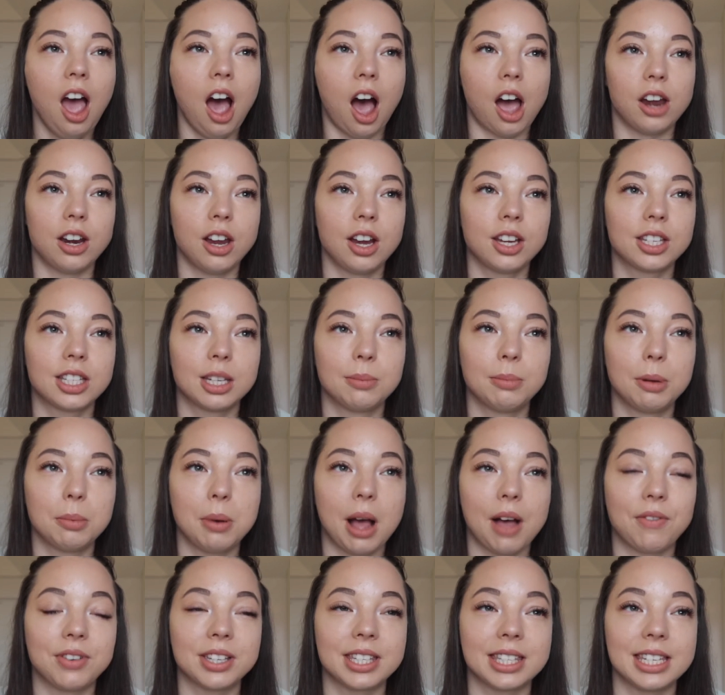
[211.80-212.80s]
I know some people
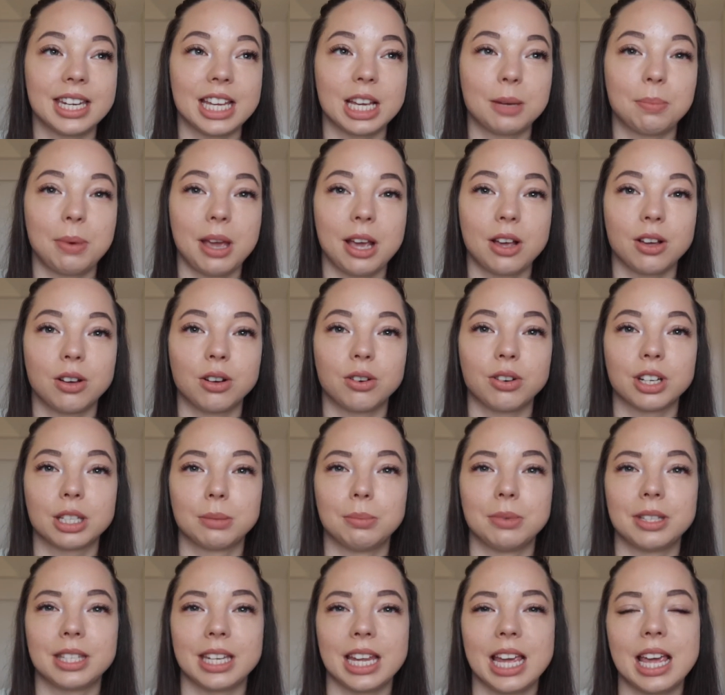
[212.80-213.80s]
have a sneak peek on
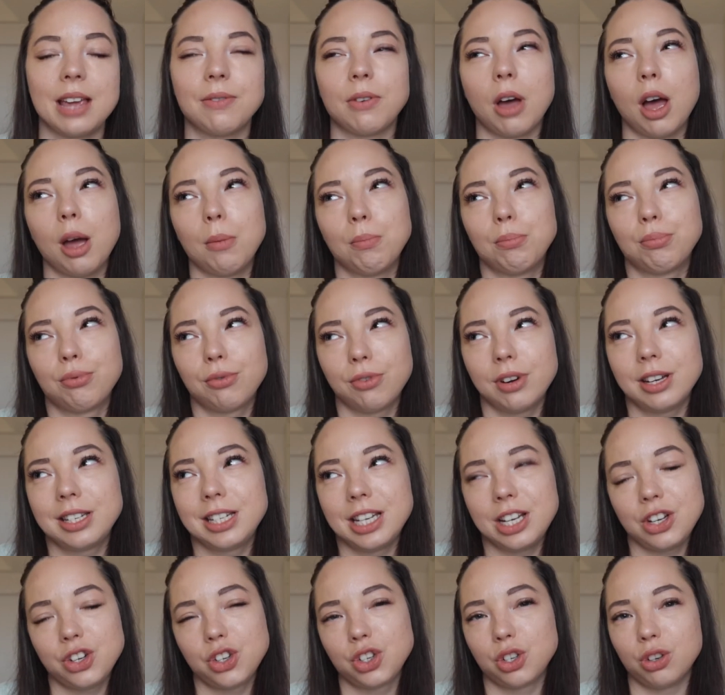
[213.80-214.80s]
Christmas Eve. I'm
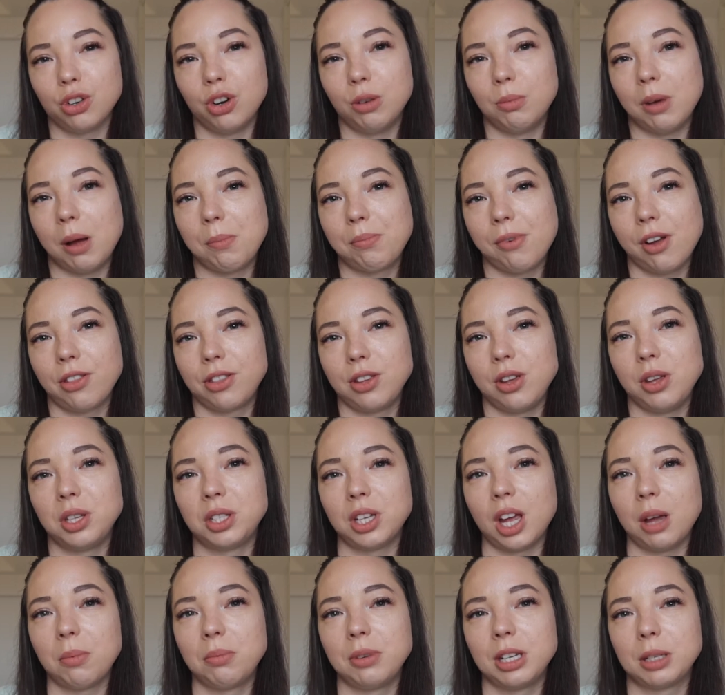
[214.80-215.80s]
pretty sure my brother used
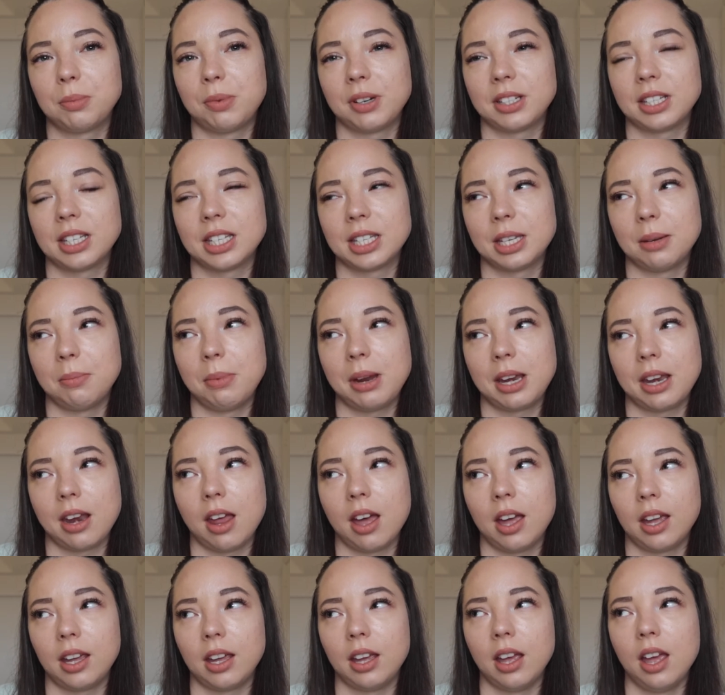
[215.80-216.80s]
to open his presents at
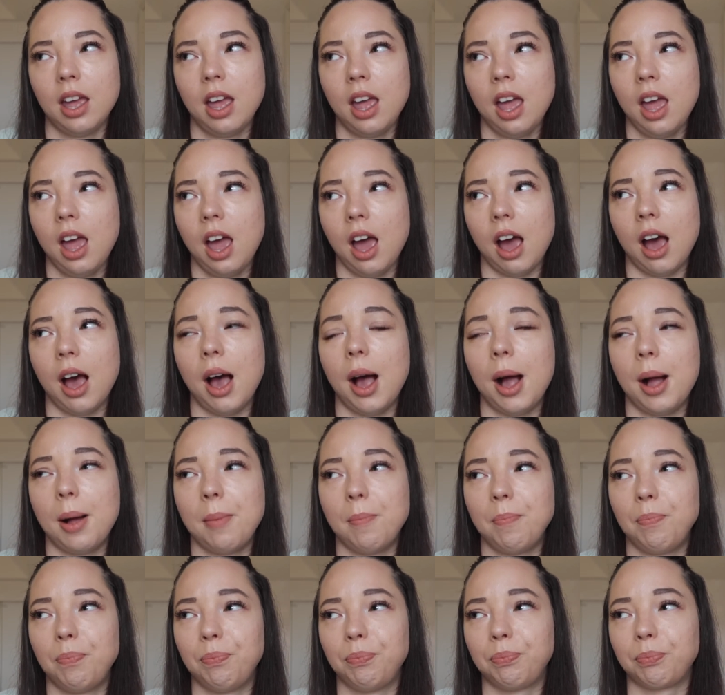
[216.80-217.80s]
midnight.
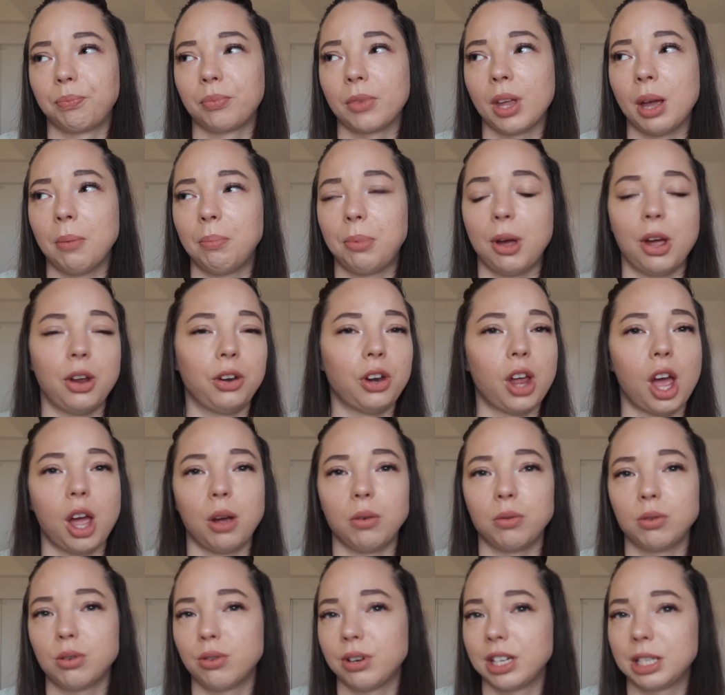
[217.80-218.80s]
Um, but
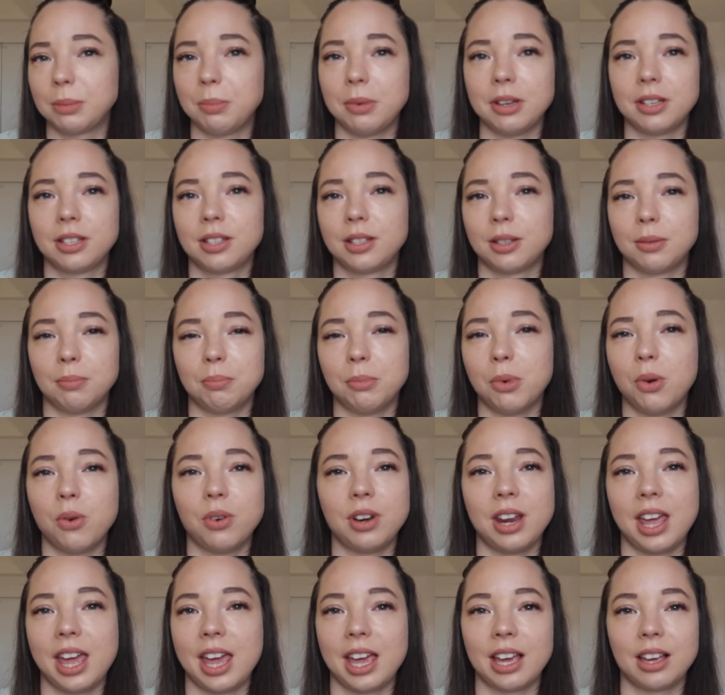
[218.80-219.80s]
no, Christmas
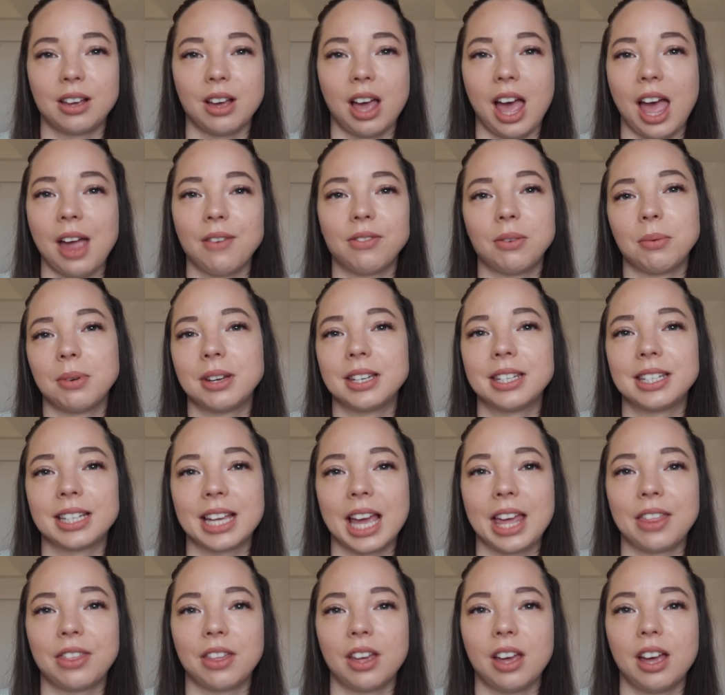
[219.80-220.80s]
morning, everyone
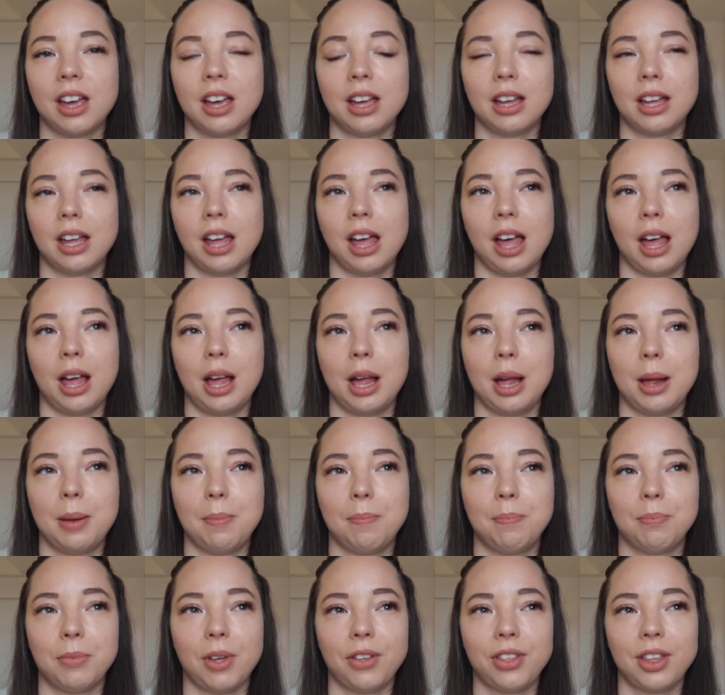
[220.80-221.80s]
together.
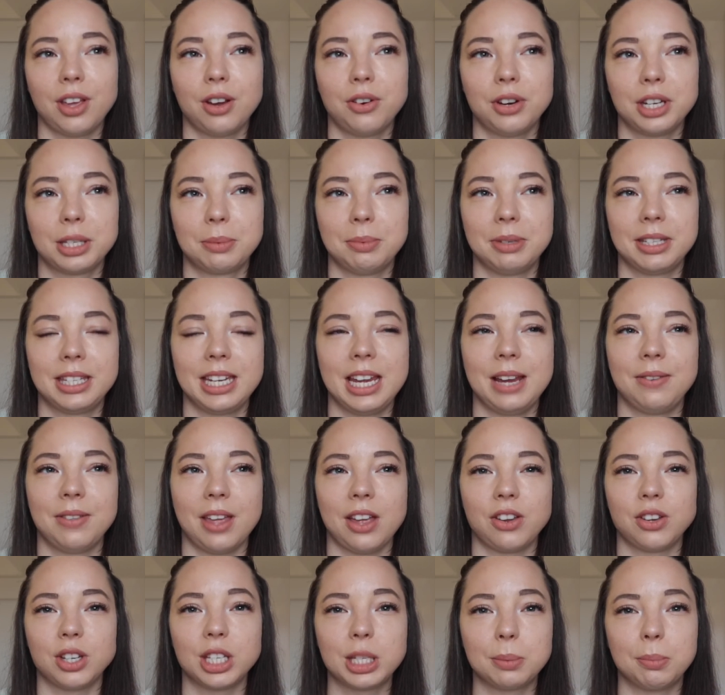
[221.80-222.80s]
Um, I think Christmas Eve,
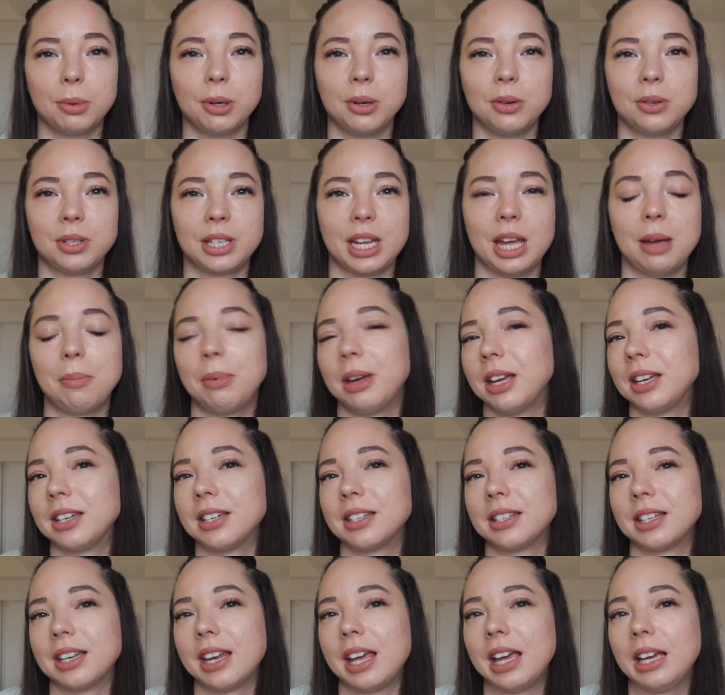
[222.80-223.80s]
that just spoils it a bit,
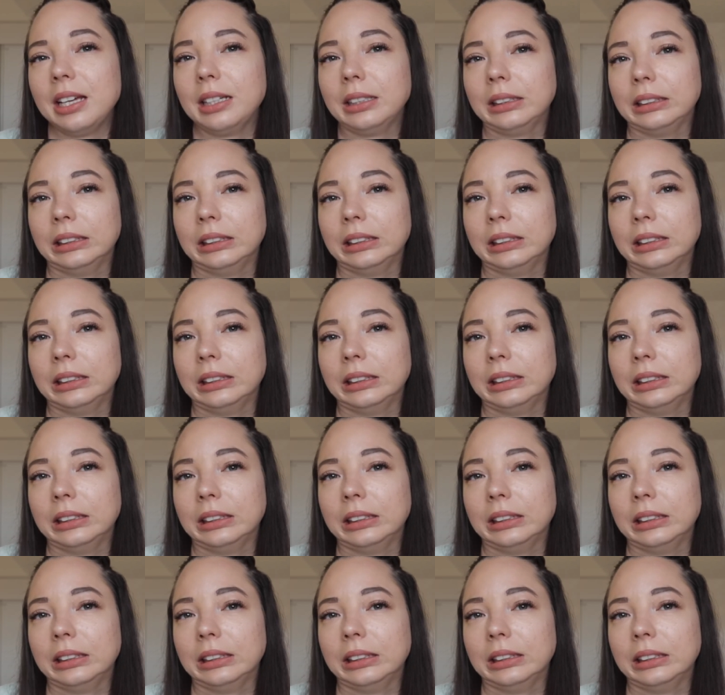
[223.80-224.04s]
doesn't it?